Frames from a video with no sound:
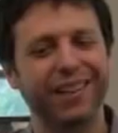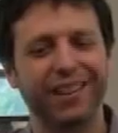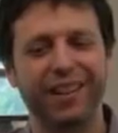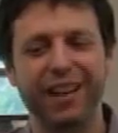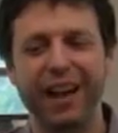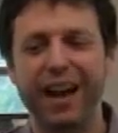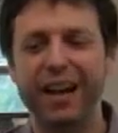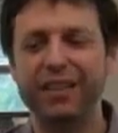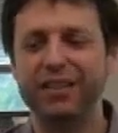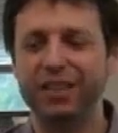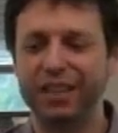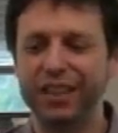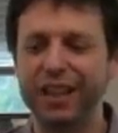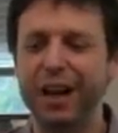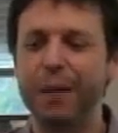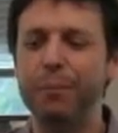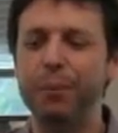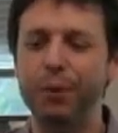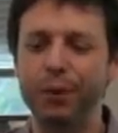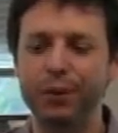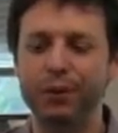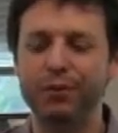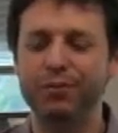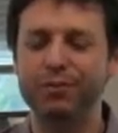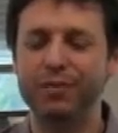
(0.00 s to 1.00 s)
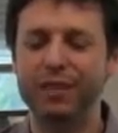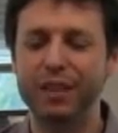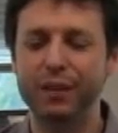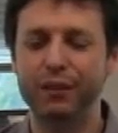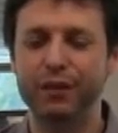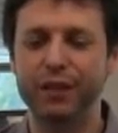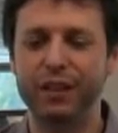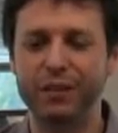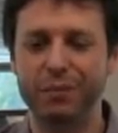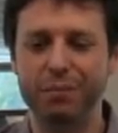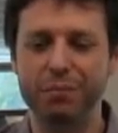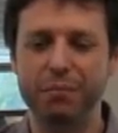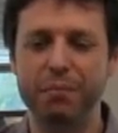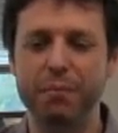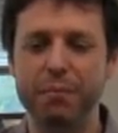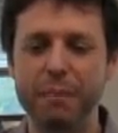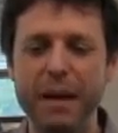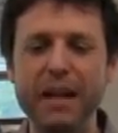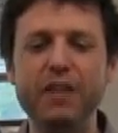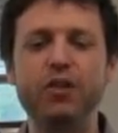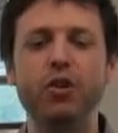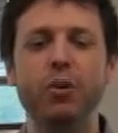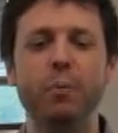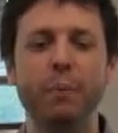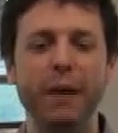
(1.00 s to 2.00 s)
Has a couple different
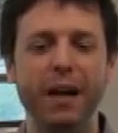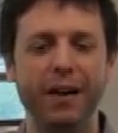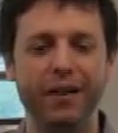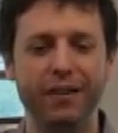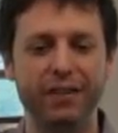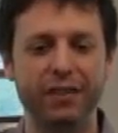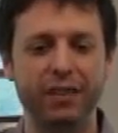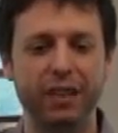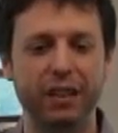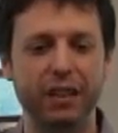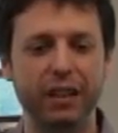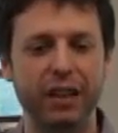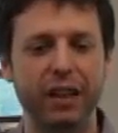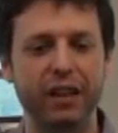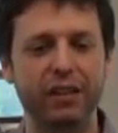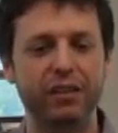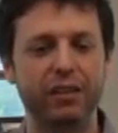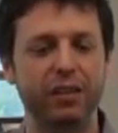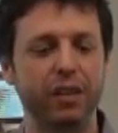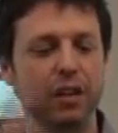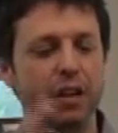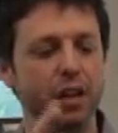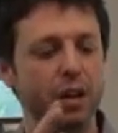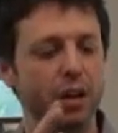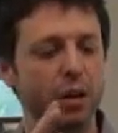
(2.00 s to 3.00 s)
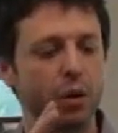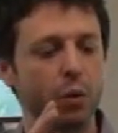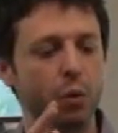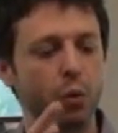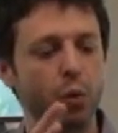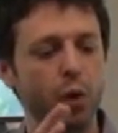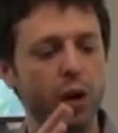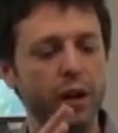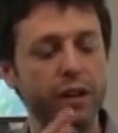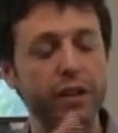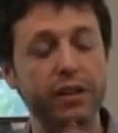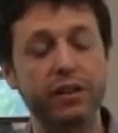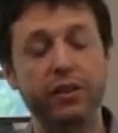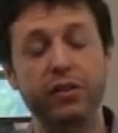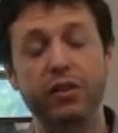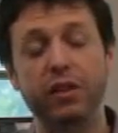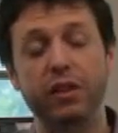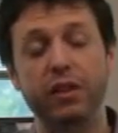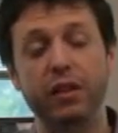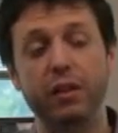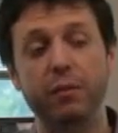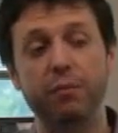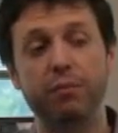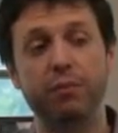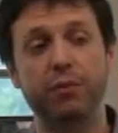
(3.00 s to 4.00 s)
major parents, I guess. One is
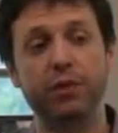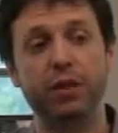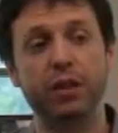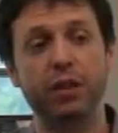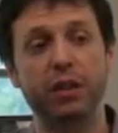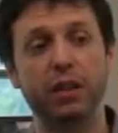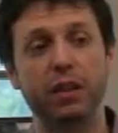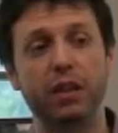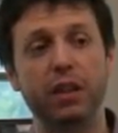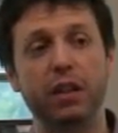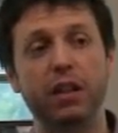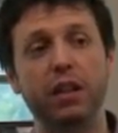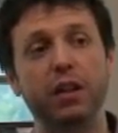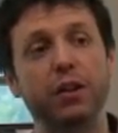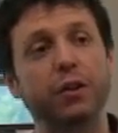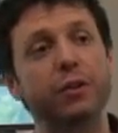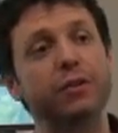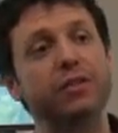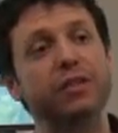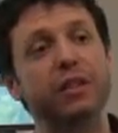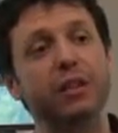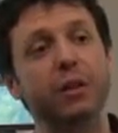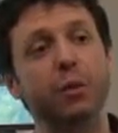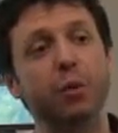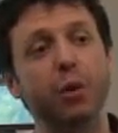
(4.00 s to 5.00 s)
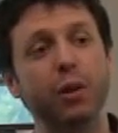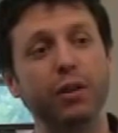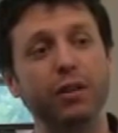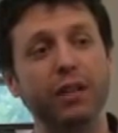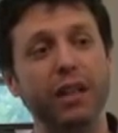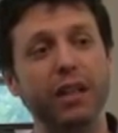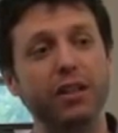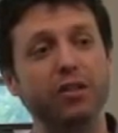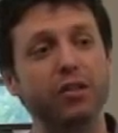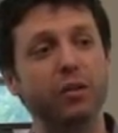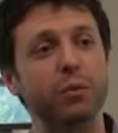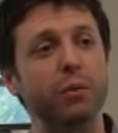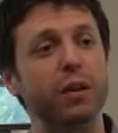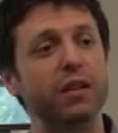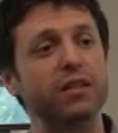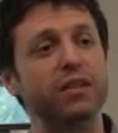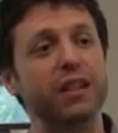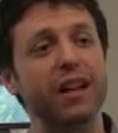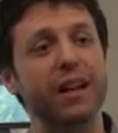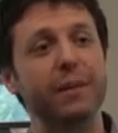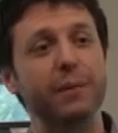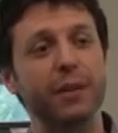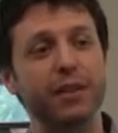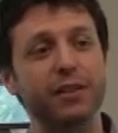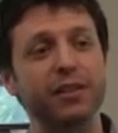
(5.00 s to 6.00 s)
the concurrency coordination
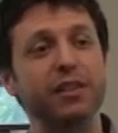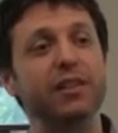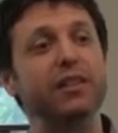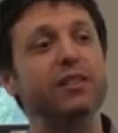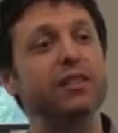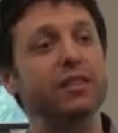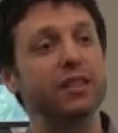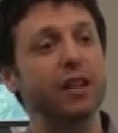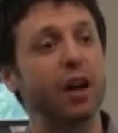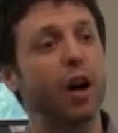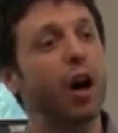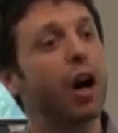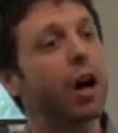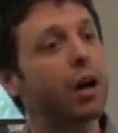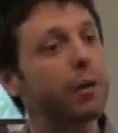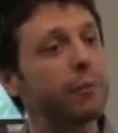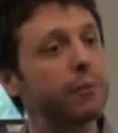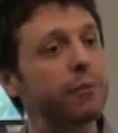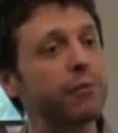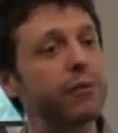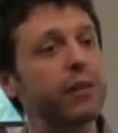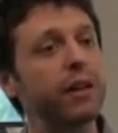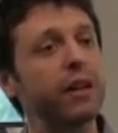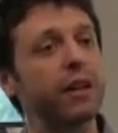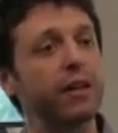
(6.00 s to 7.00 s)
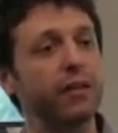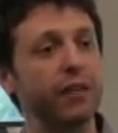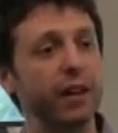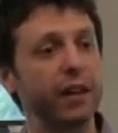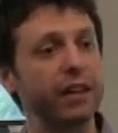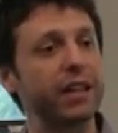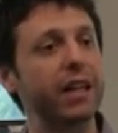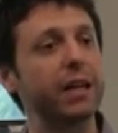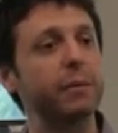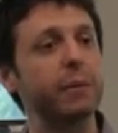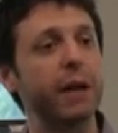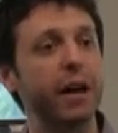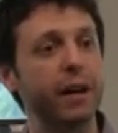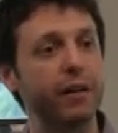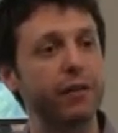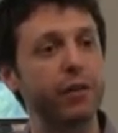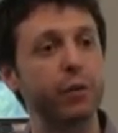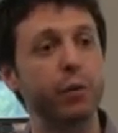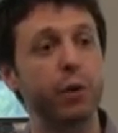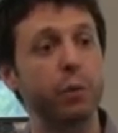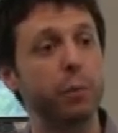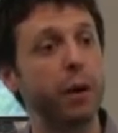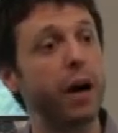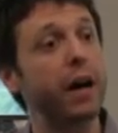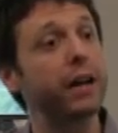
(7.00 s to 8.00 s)
runtime, the CCR, that came out of
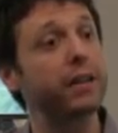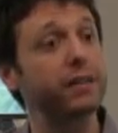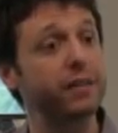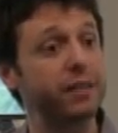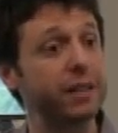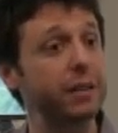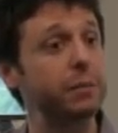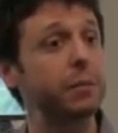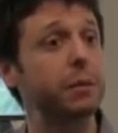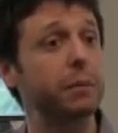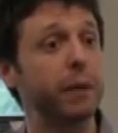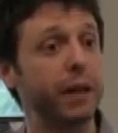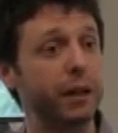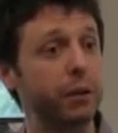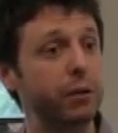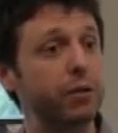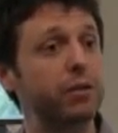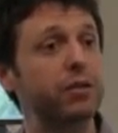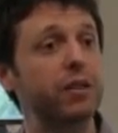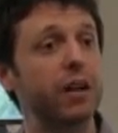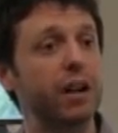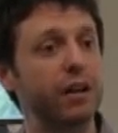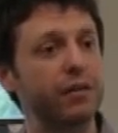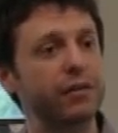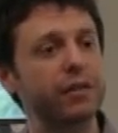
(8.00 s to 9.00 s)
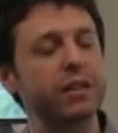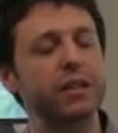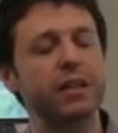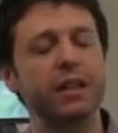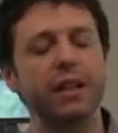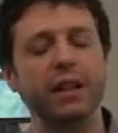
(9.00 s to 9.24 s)
the robotics team at Microsoft,